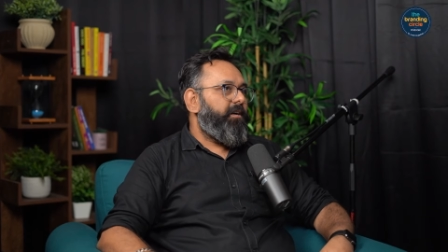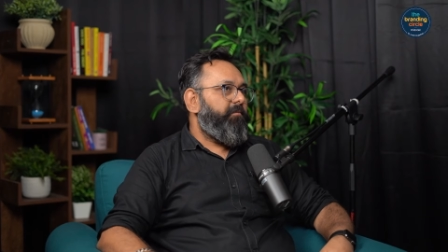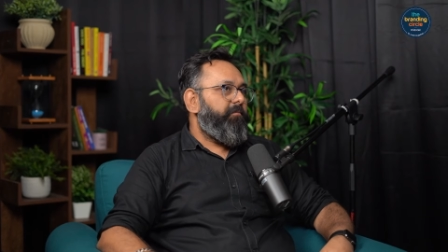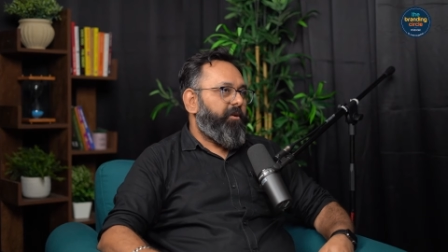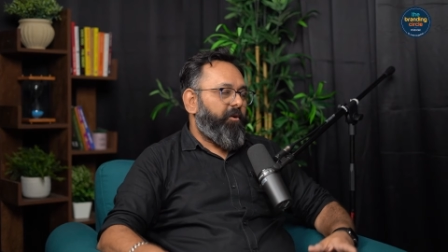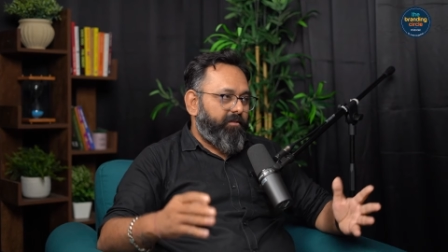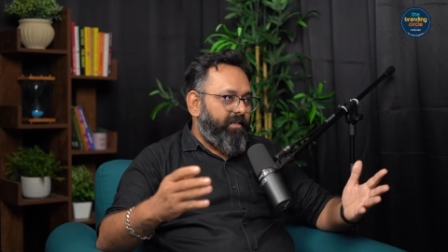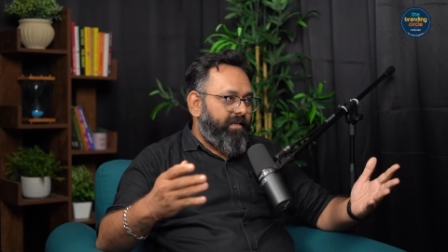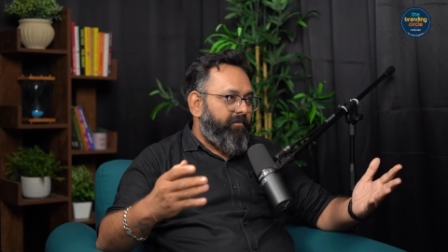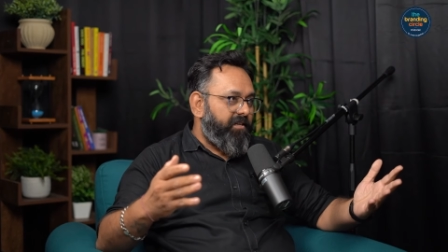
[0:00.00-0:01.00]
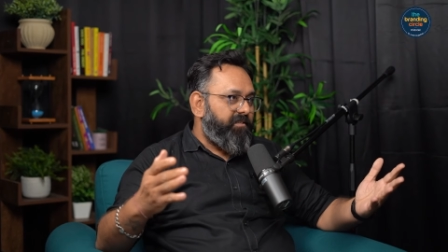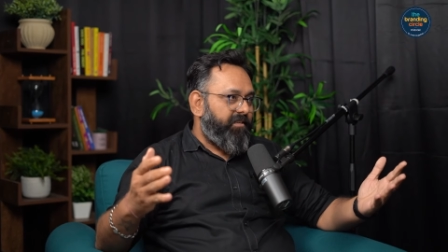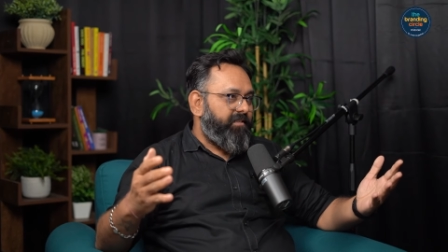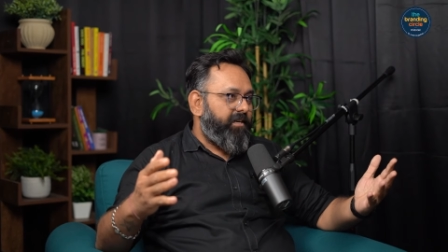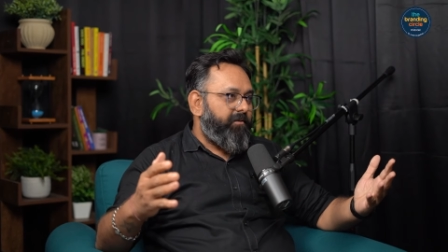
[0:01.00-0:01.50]
because, as I
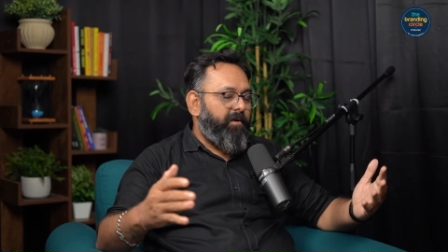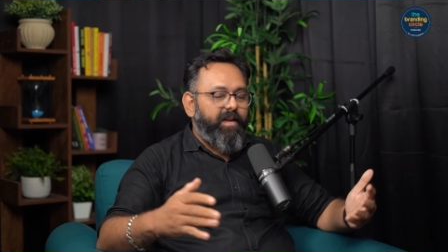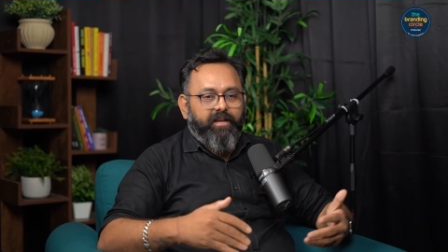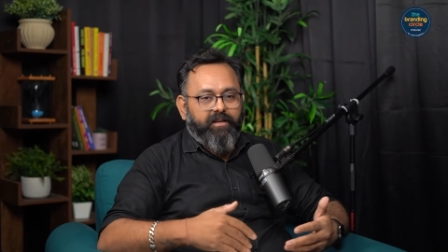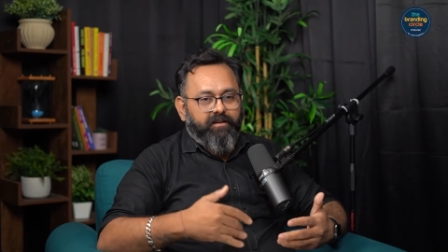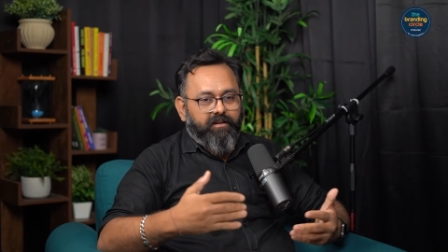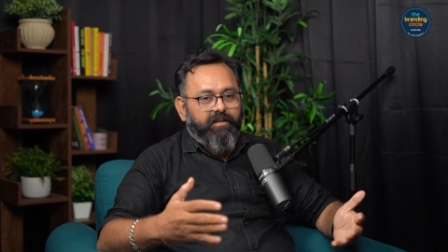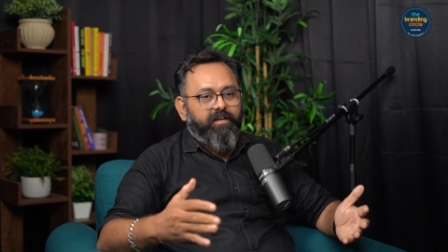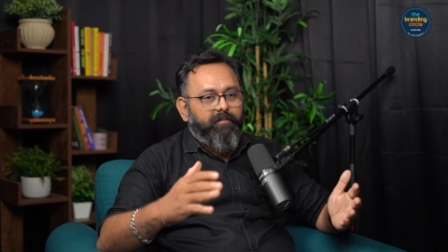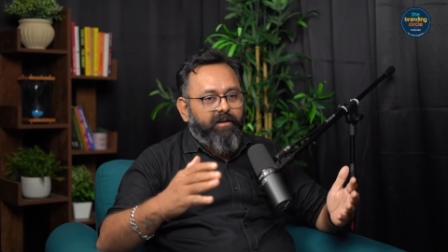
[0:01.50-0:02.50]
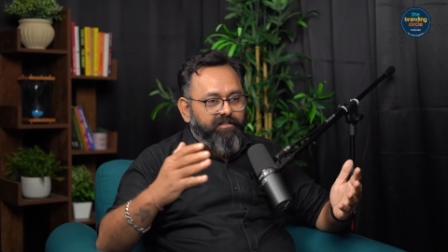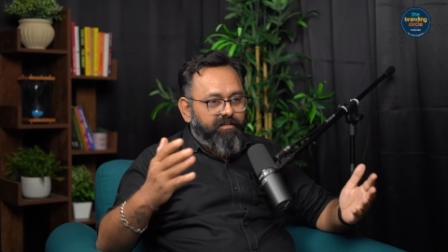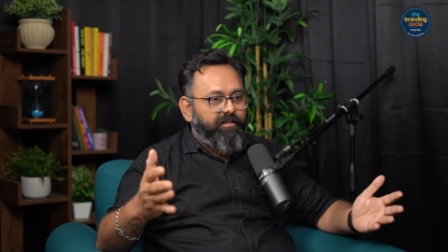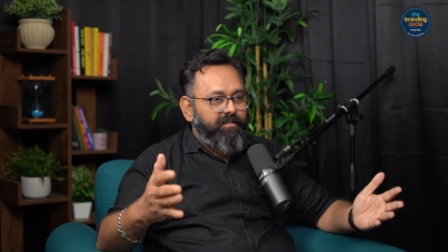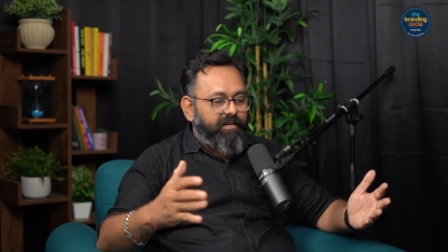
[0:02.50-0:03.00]
mentioned, that my career, my
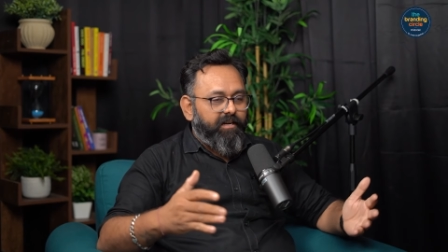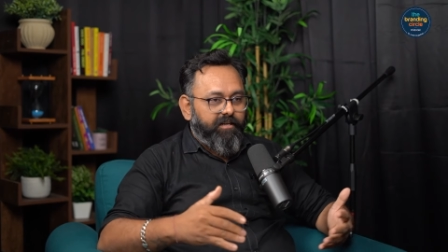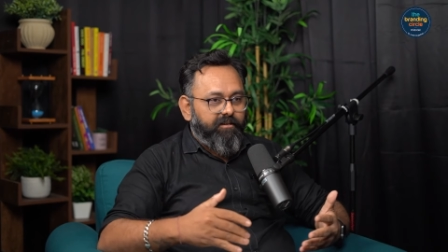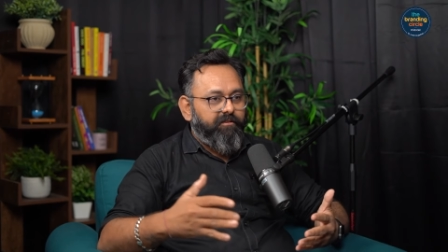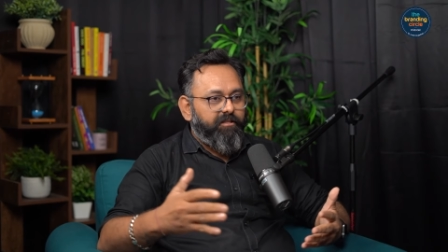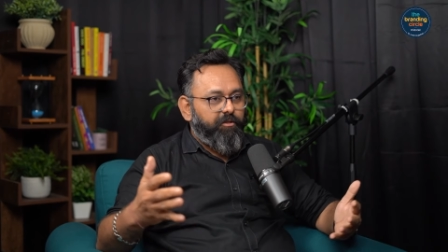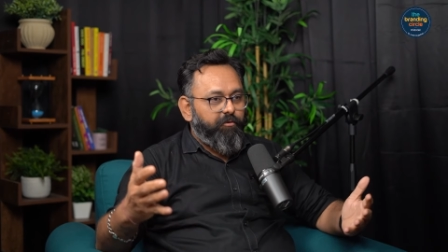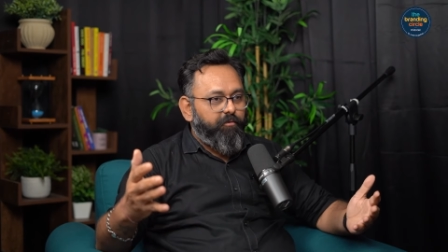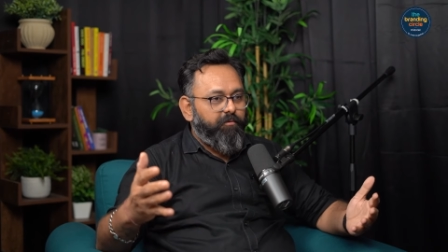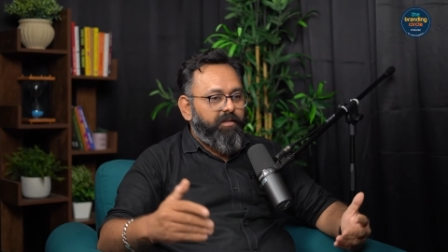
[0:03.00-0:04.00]
journey started with you.